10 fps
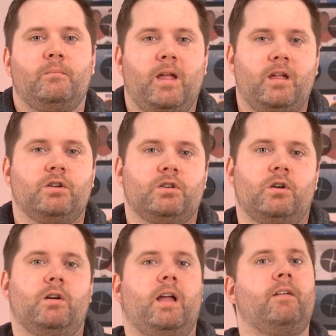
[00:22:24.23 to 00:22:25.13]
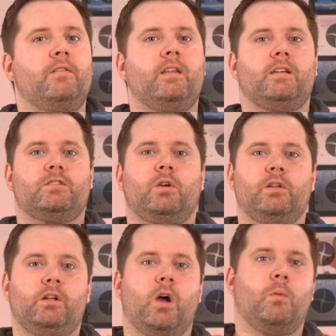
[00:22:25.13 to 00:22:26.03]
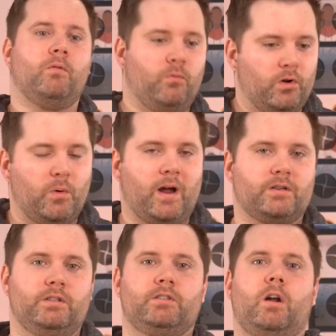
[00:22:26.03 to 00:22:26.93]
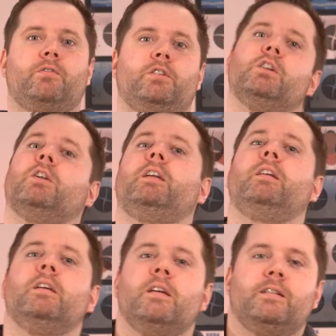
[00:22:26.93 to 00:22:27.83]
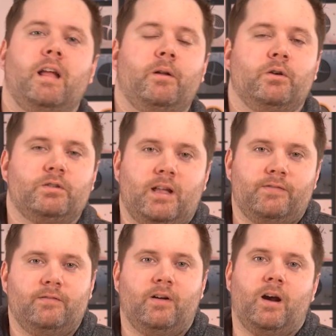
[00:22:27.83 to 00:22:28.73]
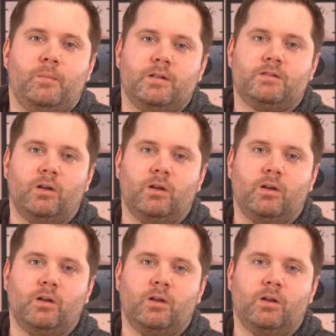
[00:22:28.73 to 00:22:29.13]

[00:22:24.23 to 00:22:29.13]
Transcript: and making sure everything is good to go before you actually start the journey down your Ceph environment.